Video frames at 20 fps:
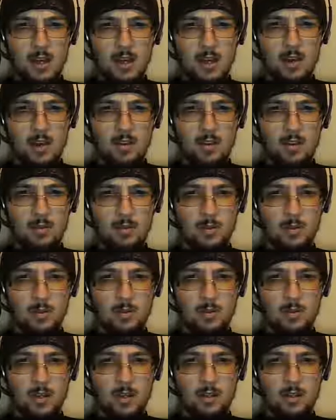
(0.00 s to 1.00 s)
King Arthur
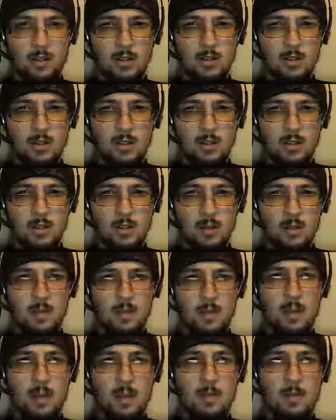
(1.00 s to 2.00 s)
was real. I
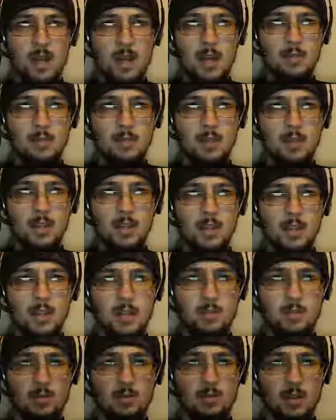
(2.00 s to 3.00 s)
mean, they made him look like
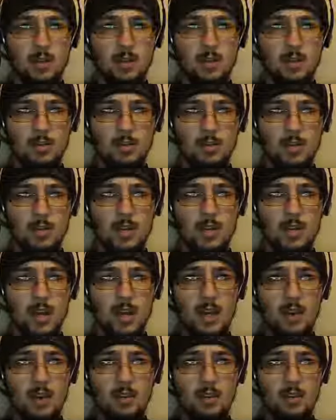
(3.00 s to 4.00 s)
he was real in the movie.
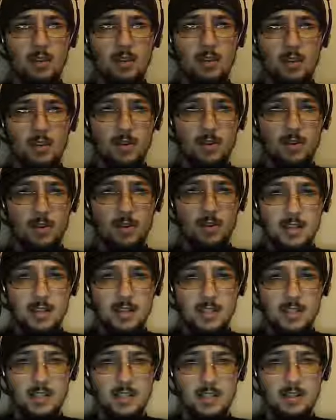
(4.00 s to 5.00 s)
King Arthur never even
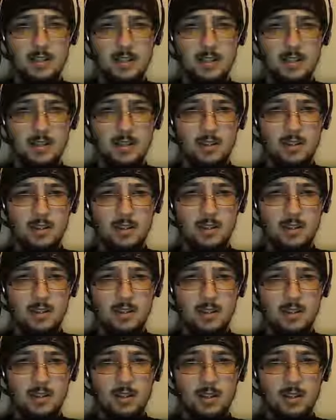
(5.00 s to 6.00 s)
existed.
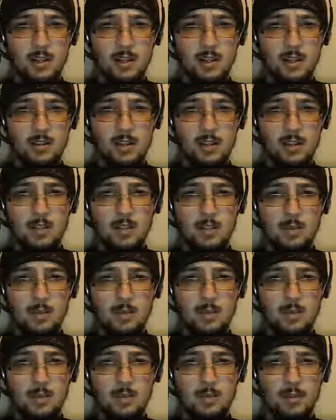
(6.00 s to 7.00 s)
I mean, that's
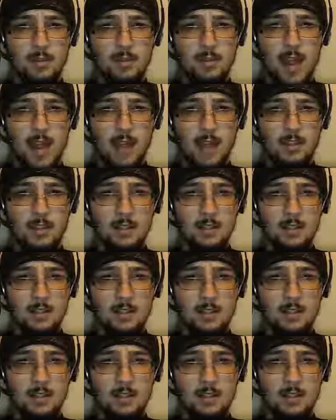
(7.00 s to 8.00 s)
almost a fact.
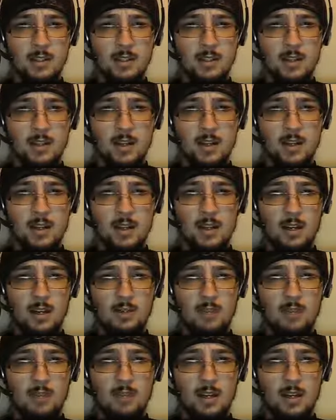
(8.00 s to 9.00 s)

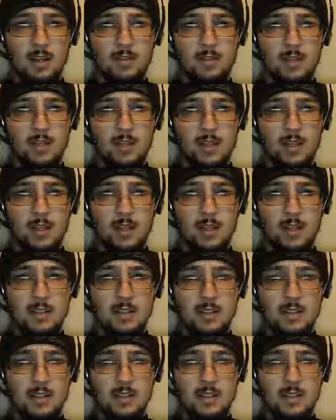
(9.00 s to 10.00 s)
And if he did,
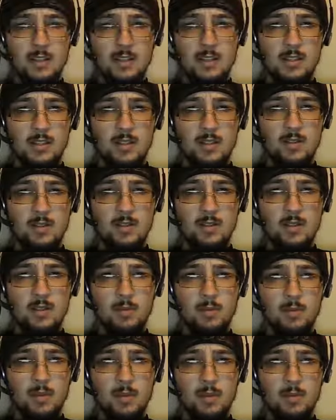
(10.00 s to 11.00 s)
he existed as several
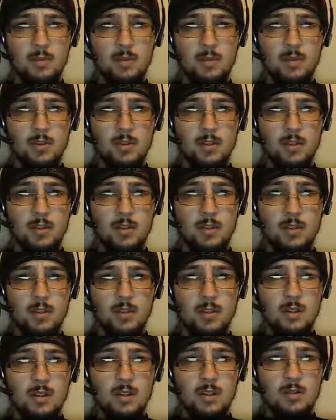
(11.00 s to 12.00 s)
other people.
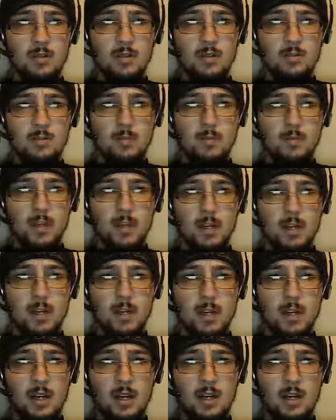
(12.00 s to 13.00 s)

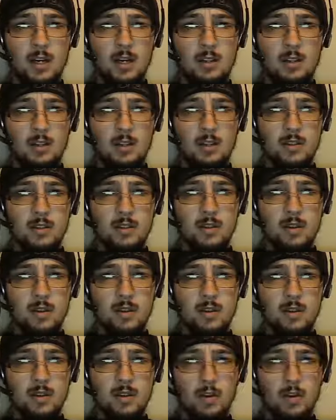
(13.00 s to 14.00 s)
But, oh
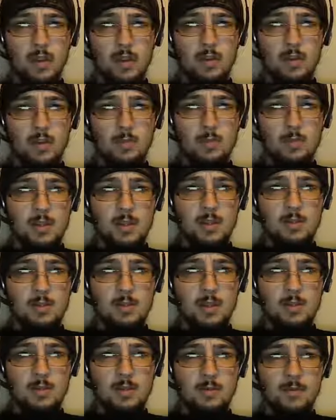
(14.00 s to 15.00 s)
yeah, let's believe
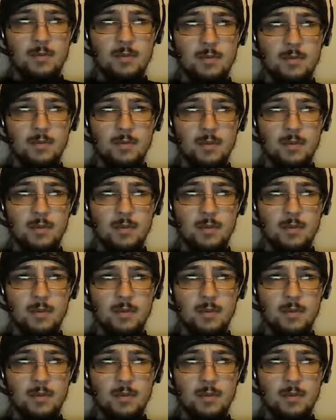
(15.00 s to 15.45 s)
in him.